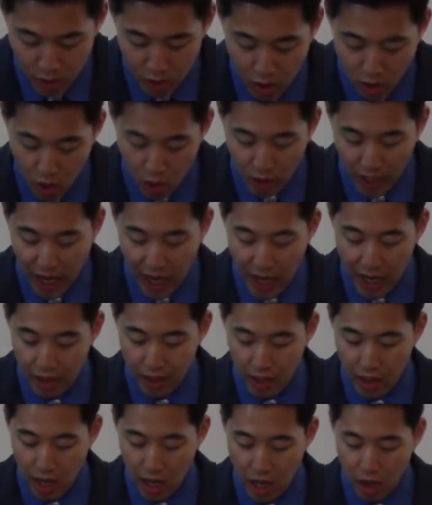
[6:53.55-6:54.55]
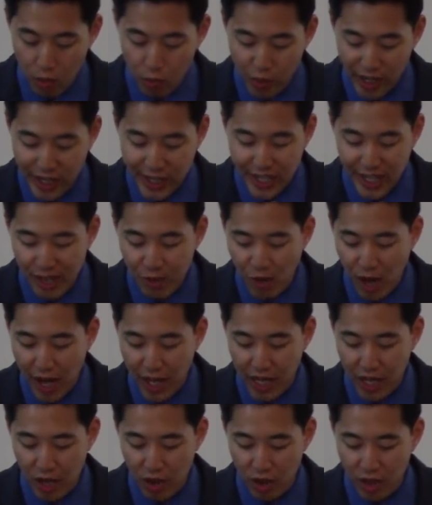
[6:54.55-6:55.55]
Okay, we see
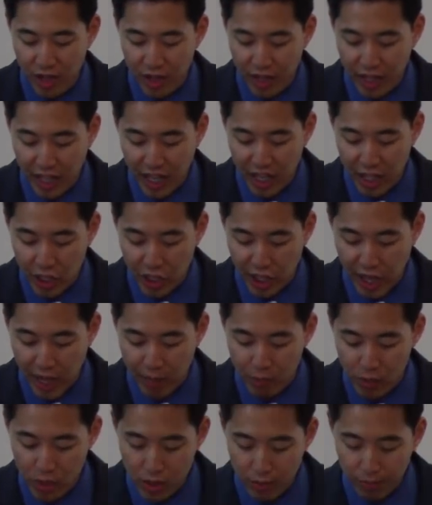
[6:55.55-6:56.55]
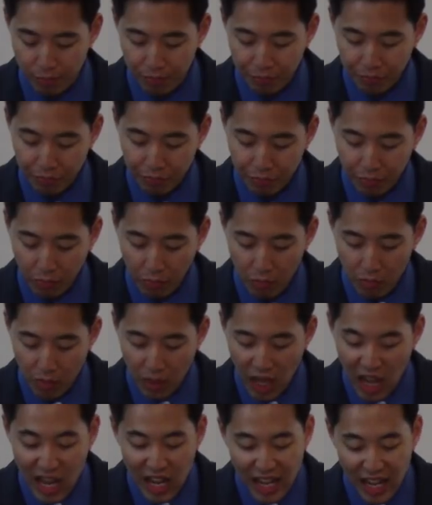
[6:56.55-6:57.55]
right here in the King James,
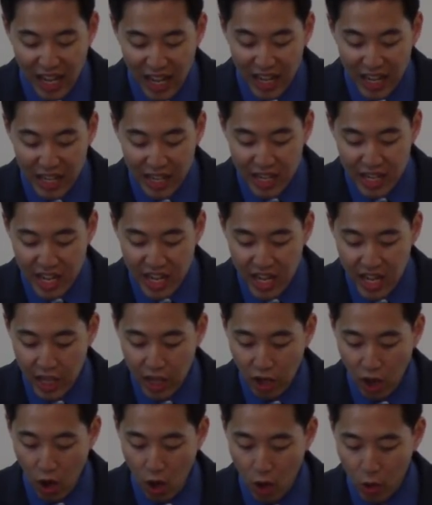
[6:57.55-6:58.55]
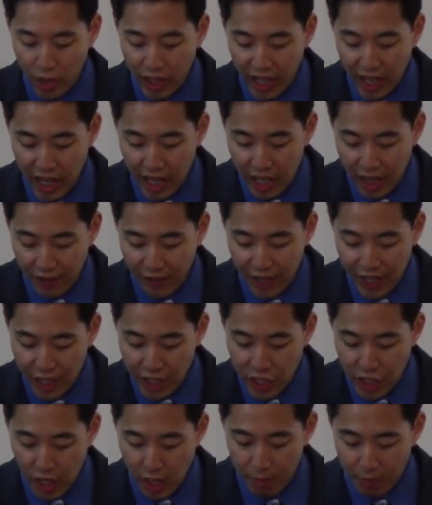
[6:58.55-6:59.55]
Necho, king of
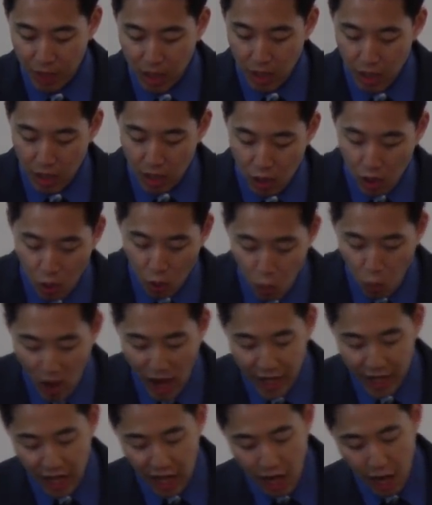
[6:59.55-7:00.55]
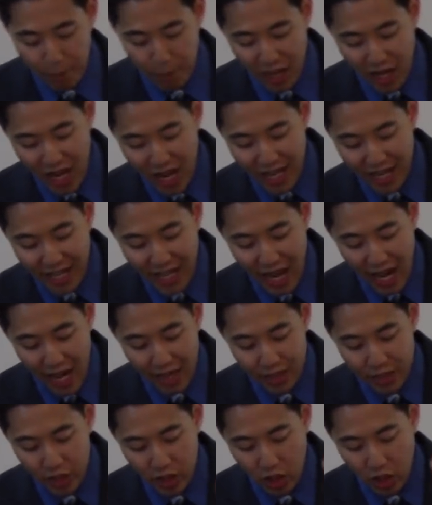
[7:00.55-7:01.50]
Egypt, went up against